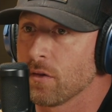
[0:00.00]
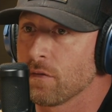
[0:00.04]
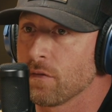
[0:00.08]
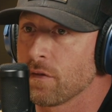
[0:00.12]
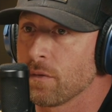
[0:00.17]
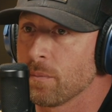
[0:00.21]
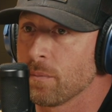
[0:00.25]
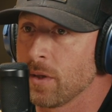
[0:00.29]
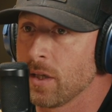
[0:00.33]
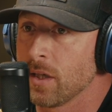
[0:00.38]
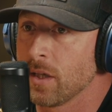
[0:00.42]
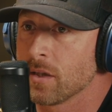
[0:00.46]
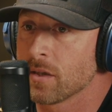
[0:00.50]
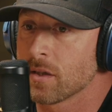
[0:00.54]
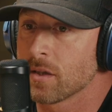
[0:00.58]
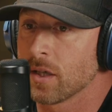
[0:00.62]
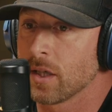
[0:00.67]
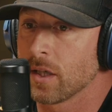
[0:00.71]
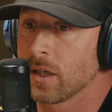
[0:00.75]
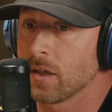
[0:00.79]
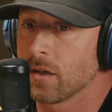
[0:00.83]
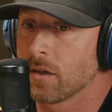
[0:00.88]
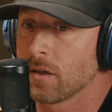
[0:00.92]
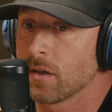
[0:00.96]
For me, it's
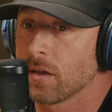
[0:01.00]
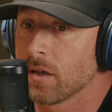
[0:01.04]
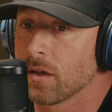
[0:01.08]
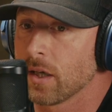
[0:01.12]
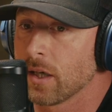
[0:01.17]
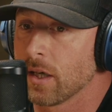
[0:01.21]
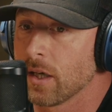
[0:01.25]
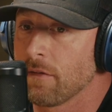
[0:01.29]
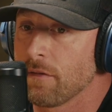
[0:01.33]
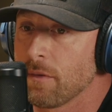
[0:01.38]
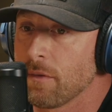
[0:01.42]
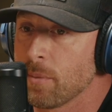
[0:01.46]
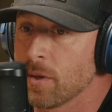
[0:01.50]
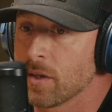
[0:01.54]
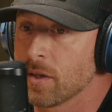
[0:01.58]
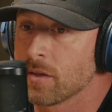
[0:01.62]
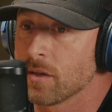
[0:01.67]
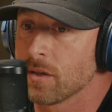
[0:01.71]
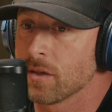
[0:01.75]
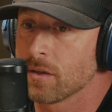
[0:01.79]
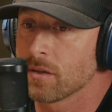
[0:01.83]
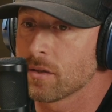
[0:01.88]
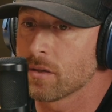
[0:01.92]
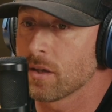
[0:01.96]
like, I have the
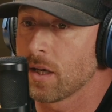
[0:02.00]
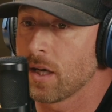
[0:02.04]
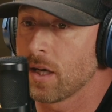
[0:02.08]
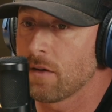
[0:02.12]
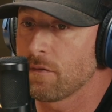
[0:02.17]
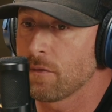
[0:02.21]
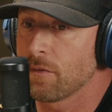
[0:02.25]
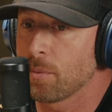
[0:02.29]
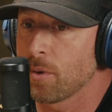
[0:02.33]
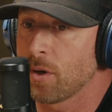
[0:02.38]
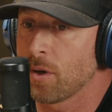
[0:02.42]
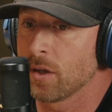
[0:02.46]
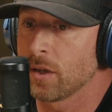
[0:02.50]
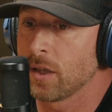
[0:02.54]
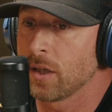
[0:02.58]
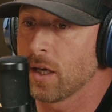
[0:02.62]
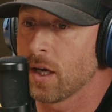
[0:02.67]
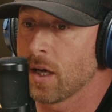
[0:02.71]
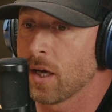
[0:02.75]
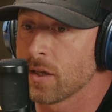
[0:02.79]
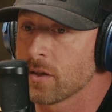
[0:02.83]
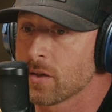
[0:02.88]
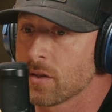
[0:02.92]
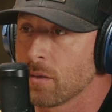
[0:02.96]
business, I have the
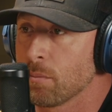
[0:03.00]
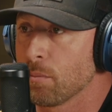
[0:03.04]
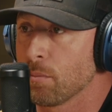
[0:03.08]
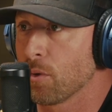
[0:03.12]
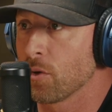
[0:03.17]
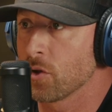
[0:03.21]
podcast, I'm board